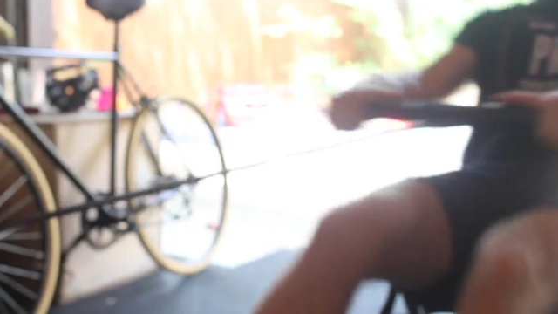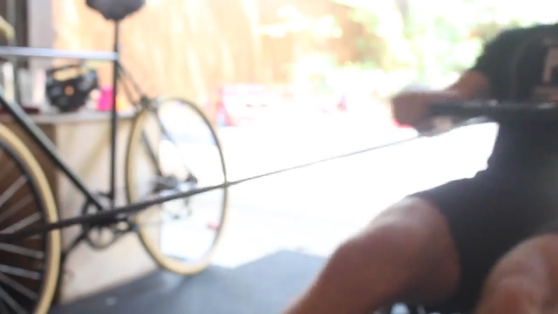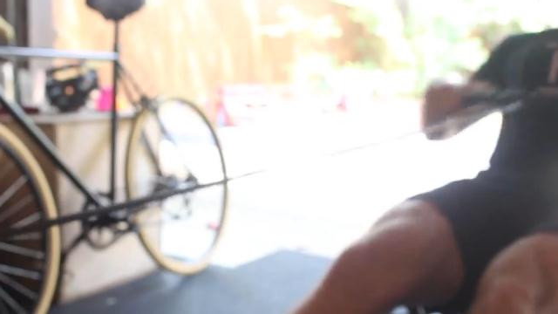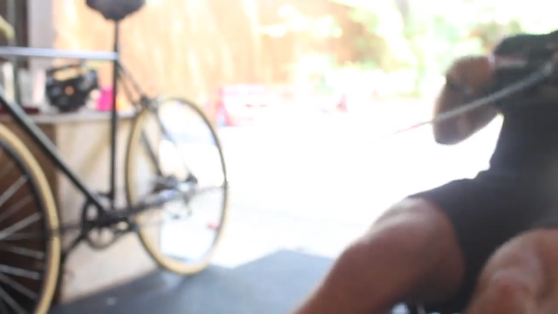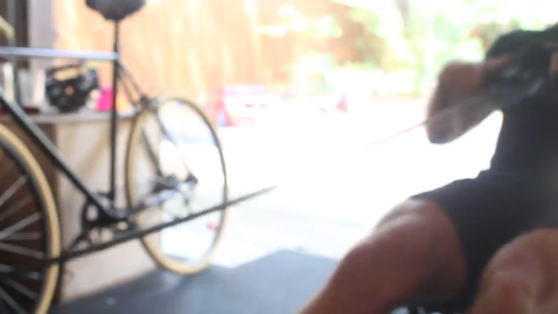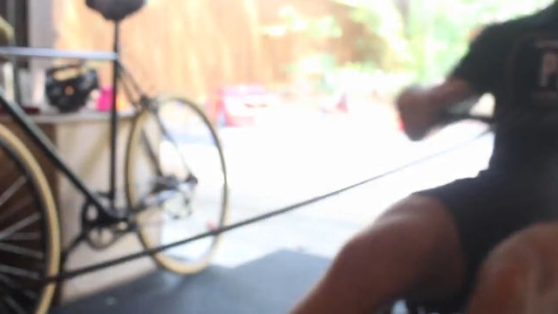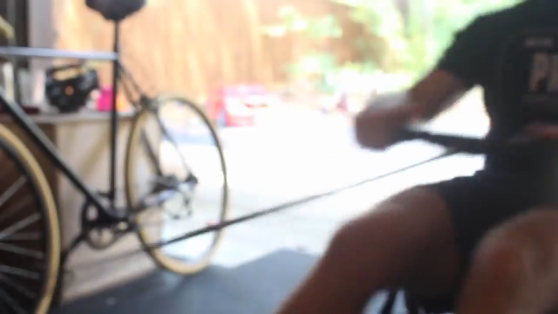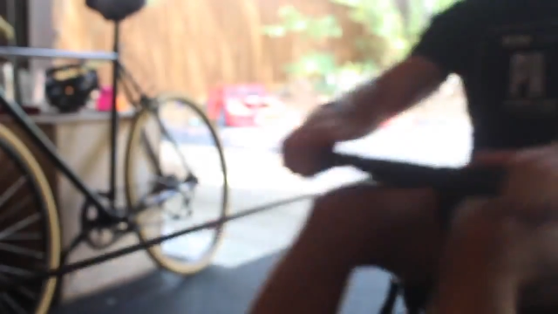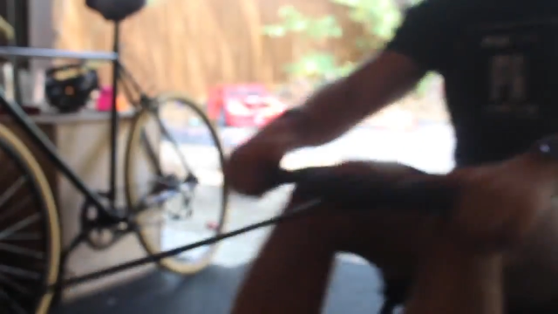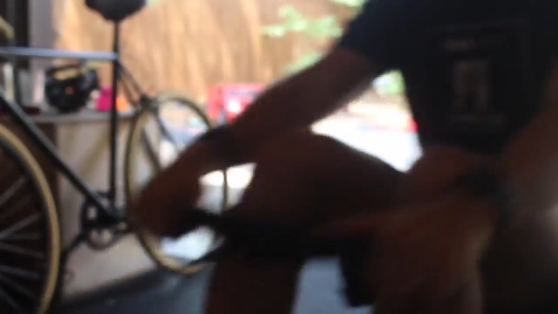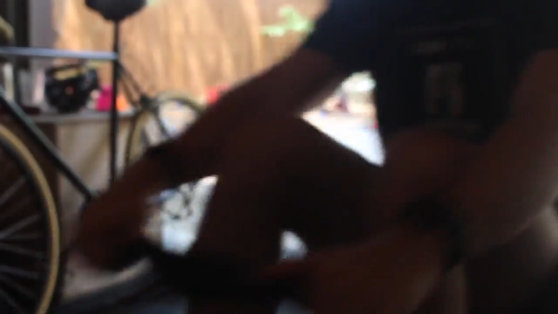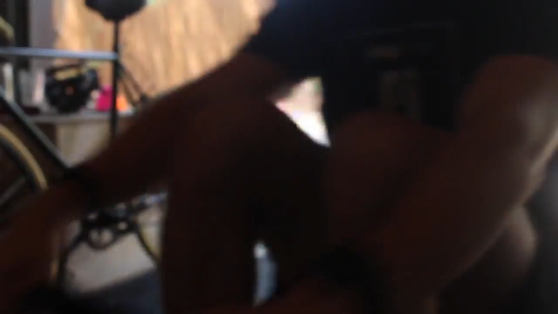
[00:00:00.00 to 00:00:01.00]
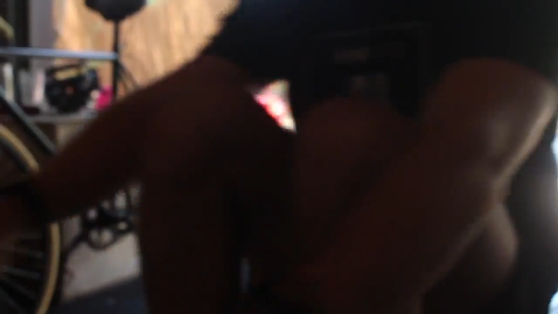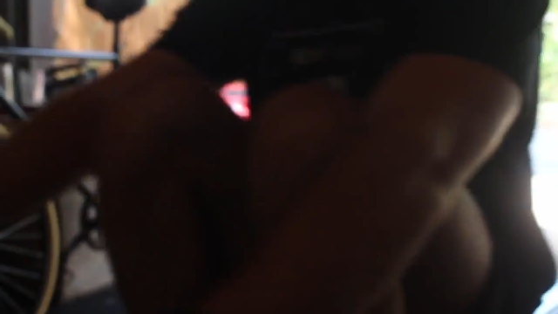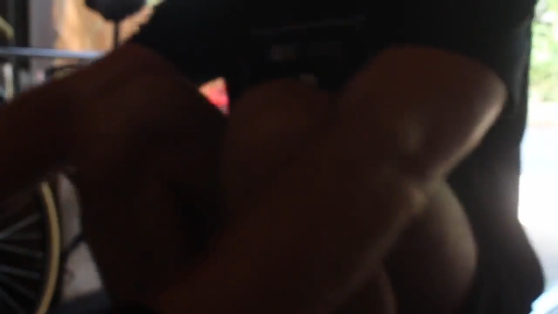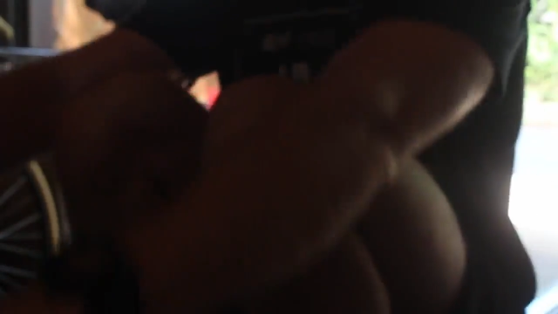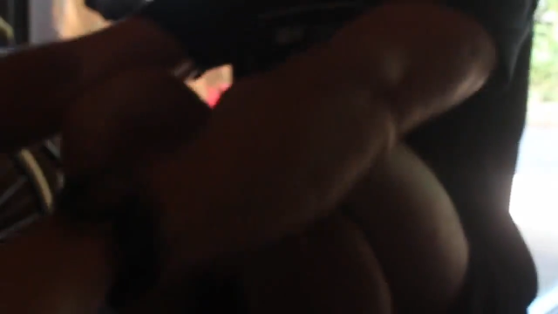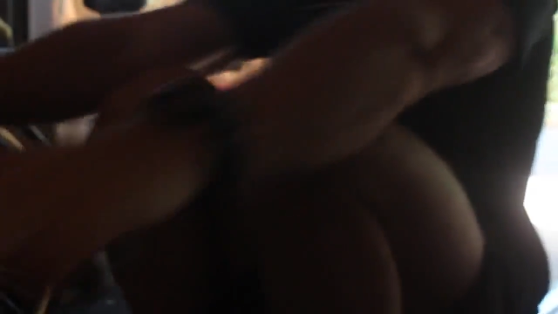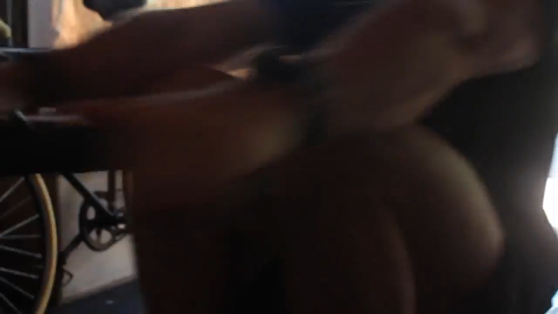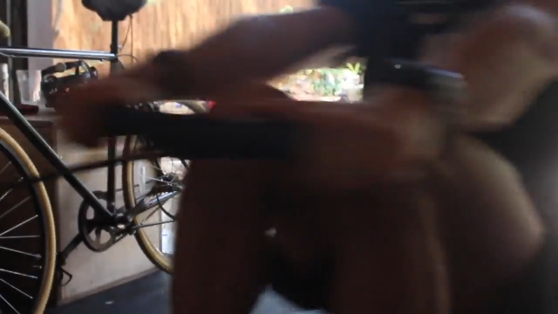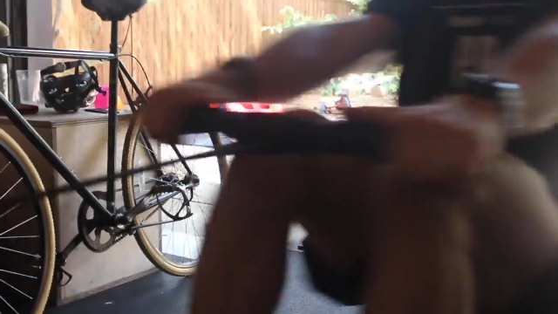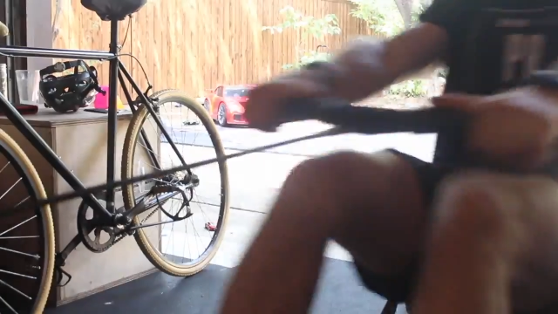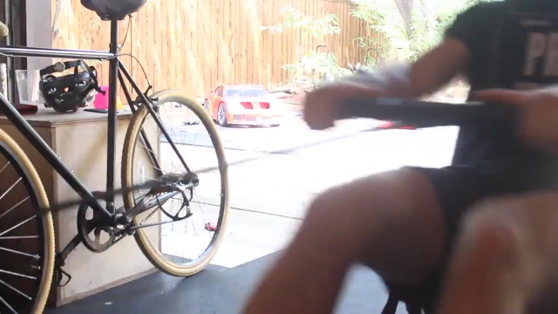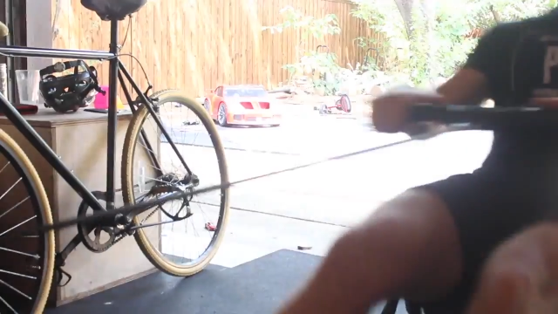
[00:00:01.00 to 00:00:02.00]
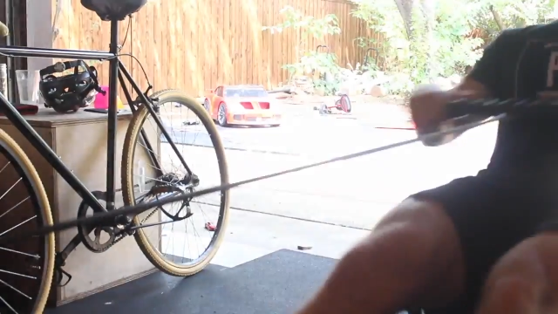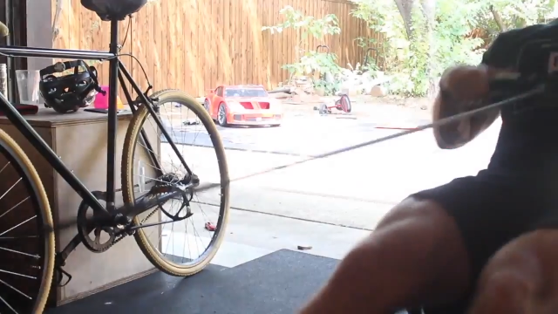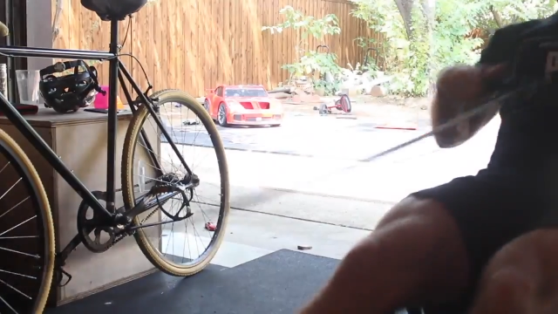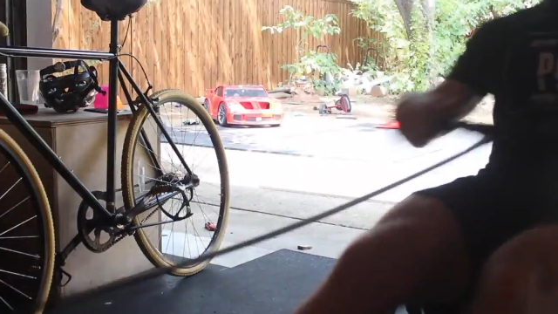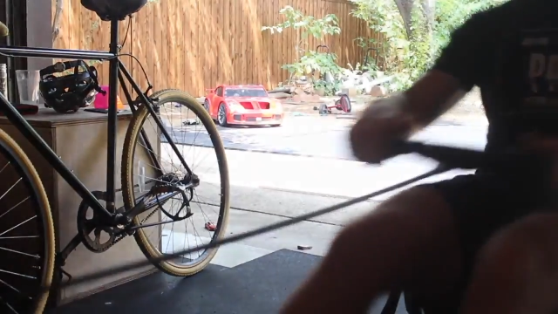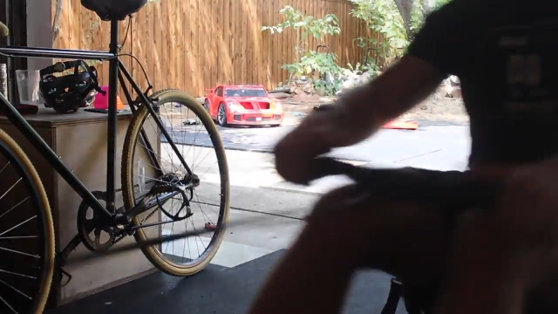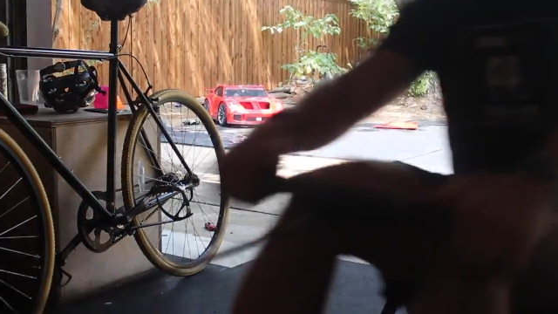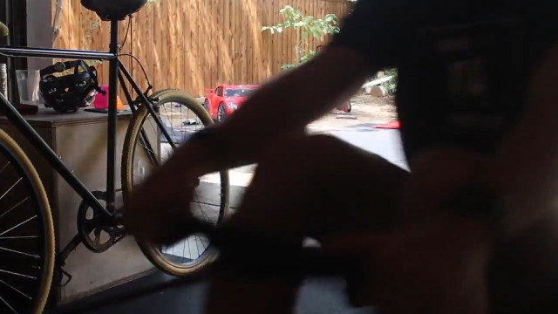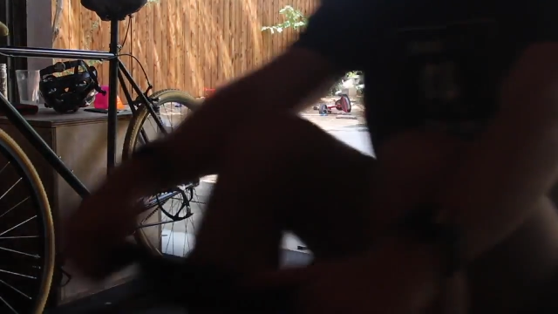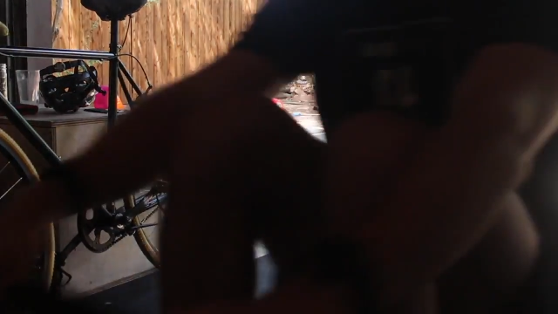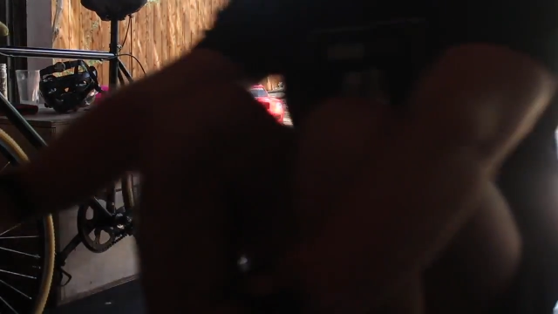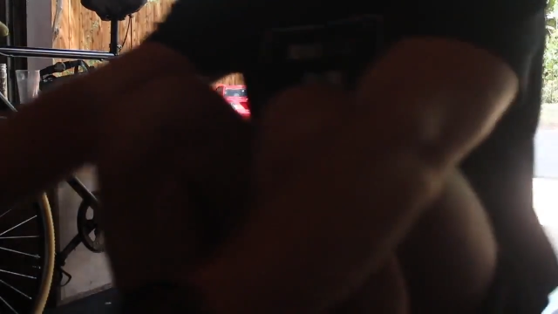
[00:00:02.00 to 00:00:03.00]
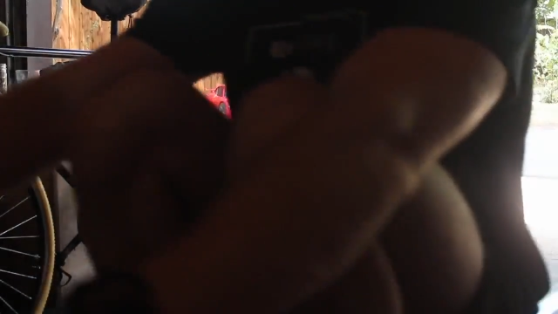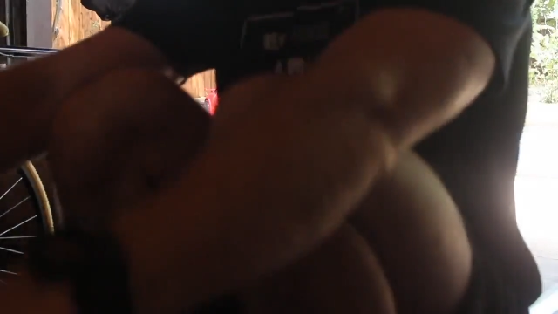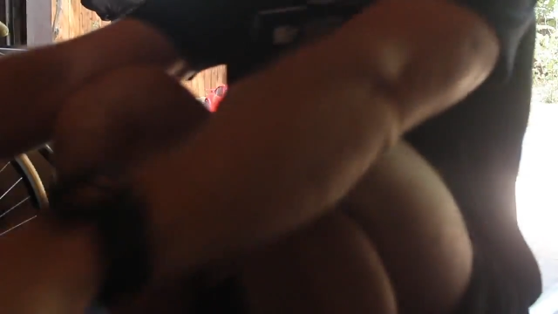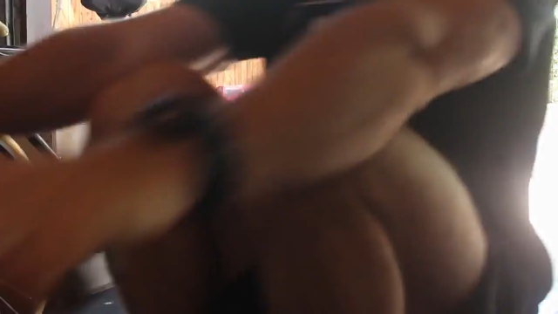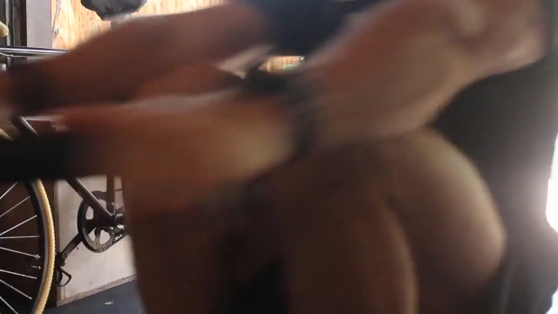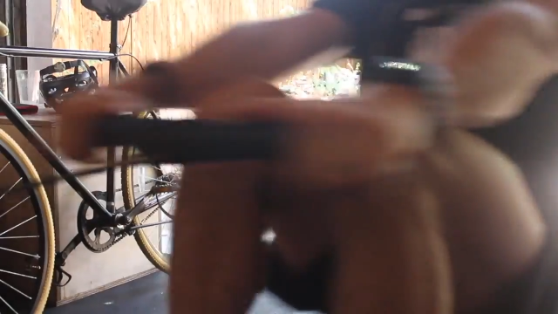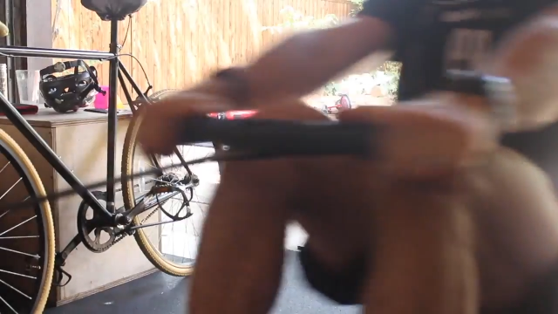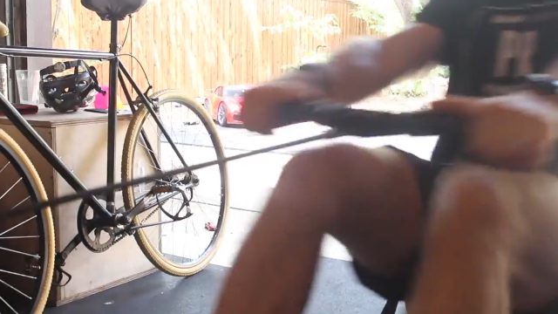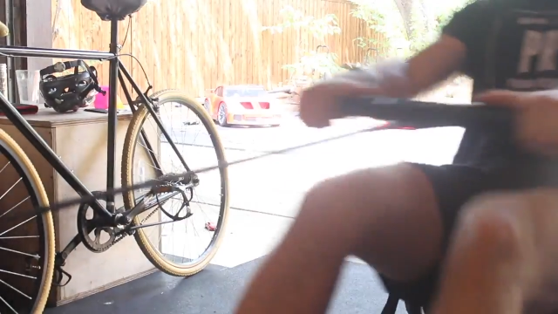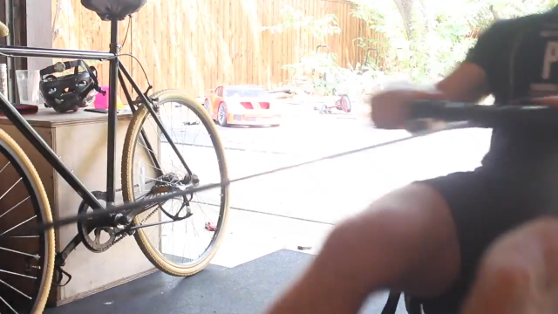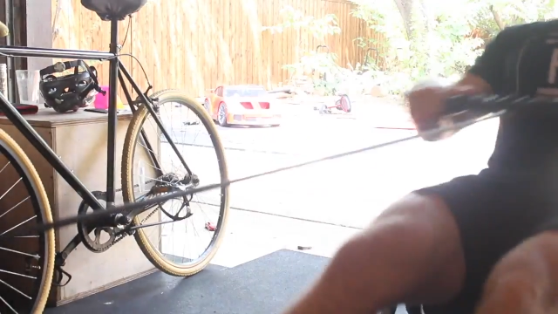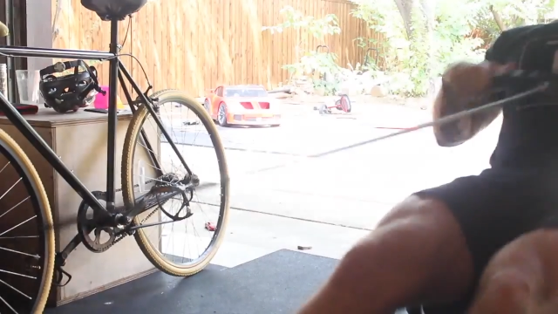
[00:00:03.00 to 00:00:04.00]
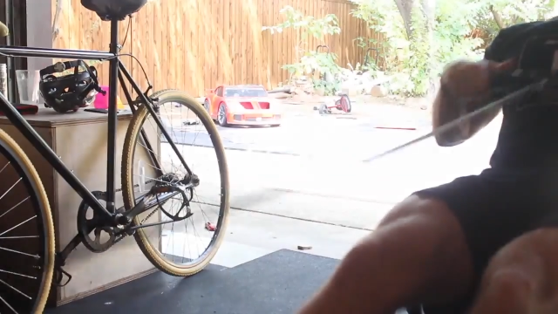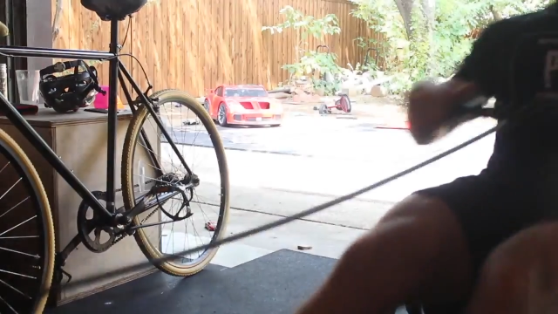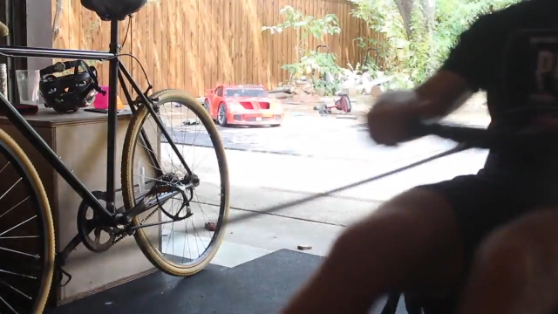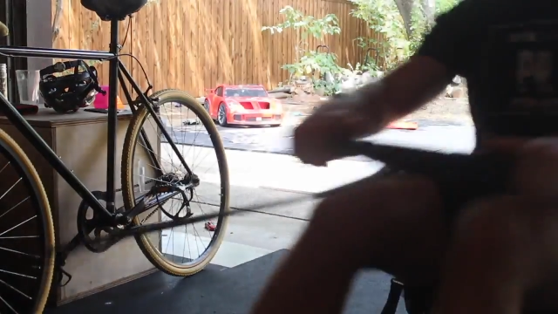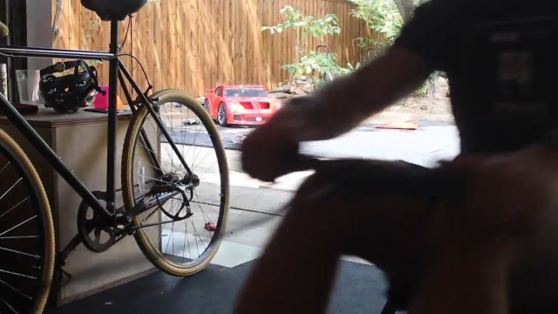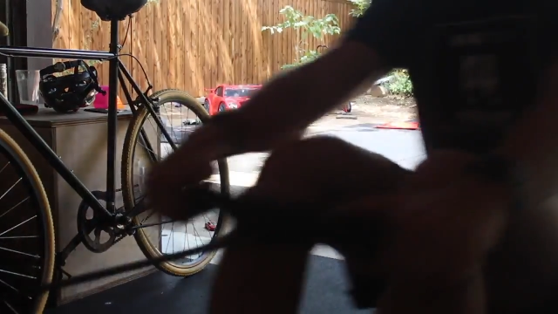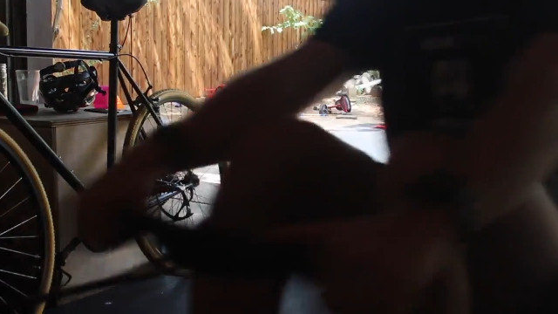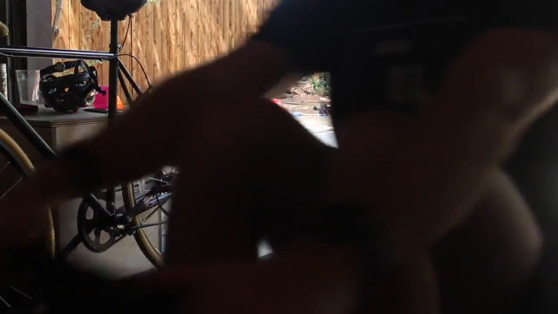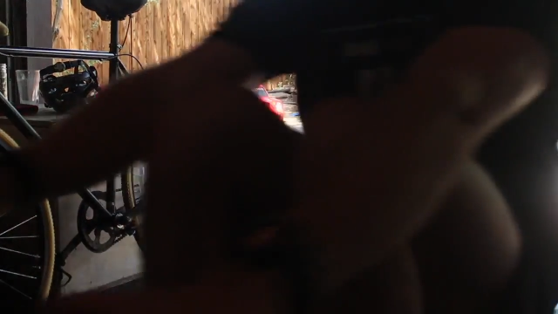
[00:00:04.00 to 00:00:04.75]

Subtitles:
[unreadable: no face in view]